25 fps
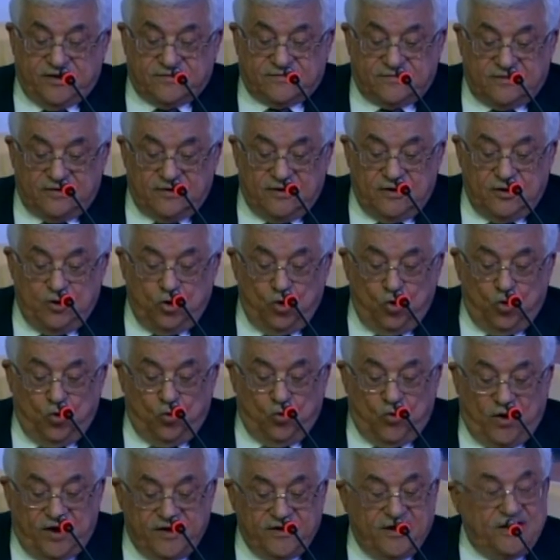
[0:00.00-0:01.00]
is our
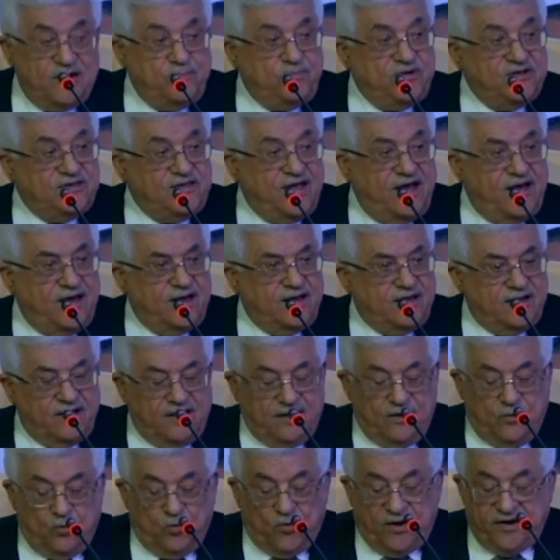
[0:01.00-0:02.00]
identity and
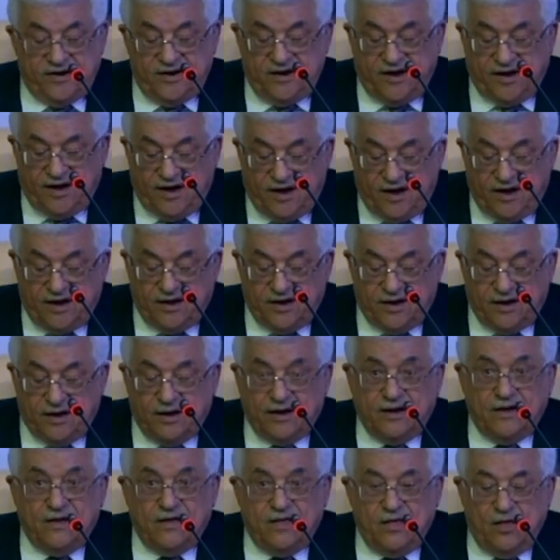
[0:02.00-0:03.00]
it is the
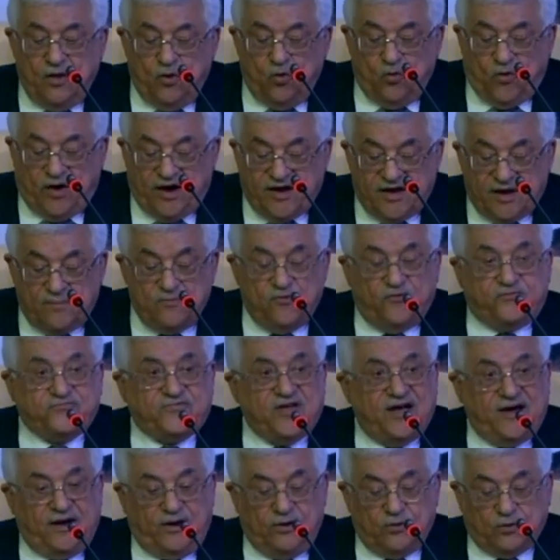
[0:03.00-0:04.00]
beginning and the
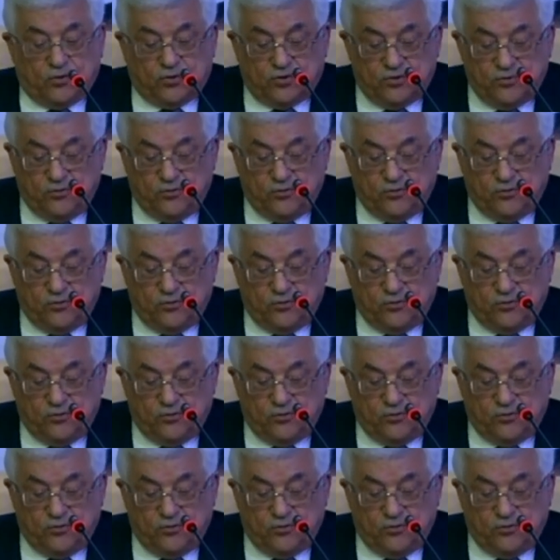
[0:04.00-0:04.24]
end.